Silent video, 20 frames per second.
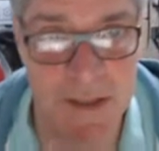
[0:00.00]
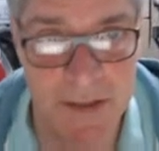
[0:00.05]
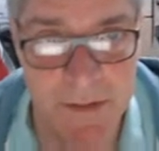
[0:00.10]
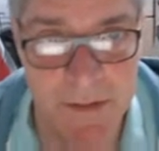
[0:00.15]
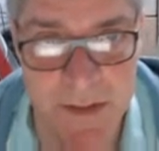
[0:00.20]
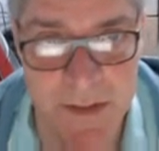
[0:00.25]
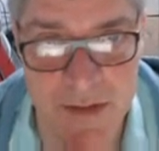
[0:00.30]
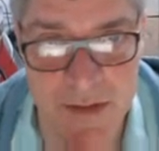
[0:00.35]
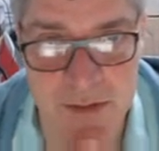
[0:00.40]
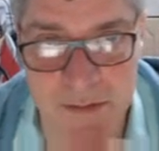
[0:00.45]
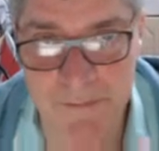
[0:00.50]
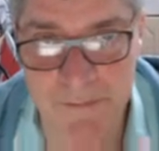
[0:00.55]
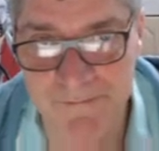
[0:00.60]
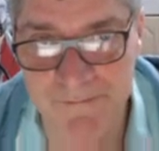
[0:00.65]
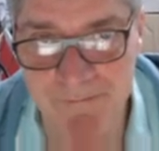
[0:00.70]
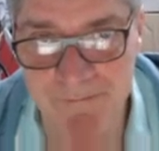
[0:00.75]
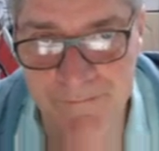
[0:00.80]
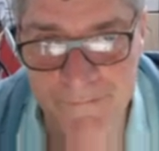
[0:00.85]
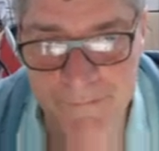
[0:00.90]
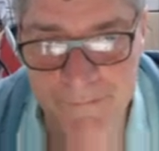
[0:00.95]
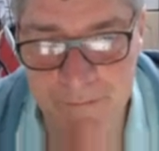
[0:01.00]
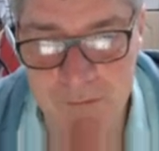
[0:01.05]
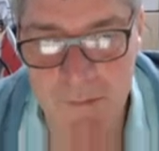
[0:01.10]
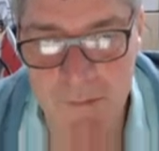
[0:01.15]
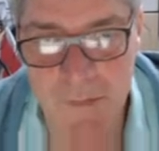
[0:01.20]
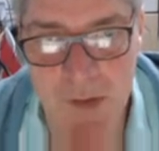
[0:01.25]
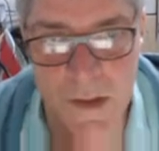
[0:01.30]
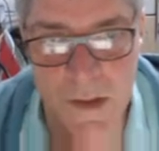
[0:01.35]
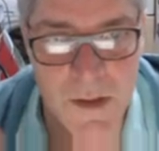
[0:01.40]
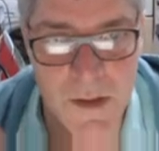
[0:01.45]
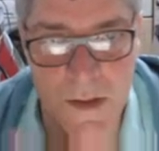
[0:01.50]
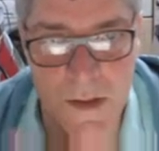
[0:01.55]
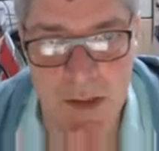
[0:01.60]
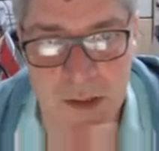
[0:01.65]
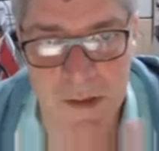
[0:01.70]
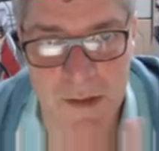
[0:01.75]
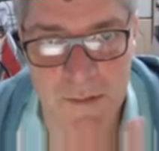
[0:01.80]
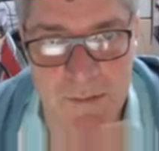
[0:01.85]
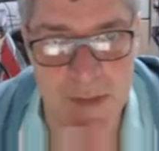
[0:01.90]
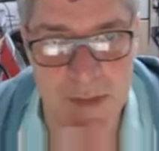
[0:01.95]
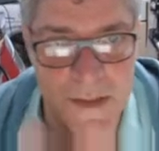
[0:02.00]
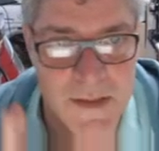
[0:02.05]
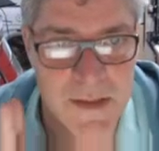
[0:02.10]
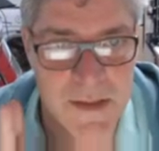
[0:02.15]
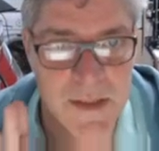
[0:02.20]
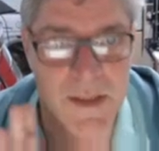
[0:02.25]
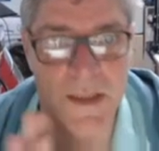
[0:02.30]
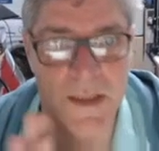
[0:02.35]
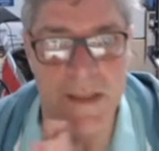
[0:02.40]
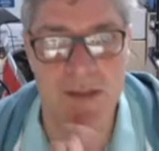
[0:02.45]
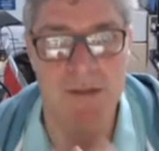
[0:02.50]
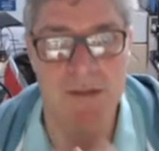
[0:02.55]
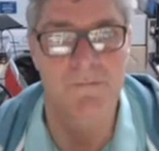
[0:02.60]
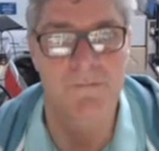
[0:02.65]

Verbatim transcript: uses, basically.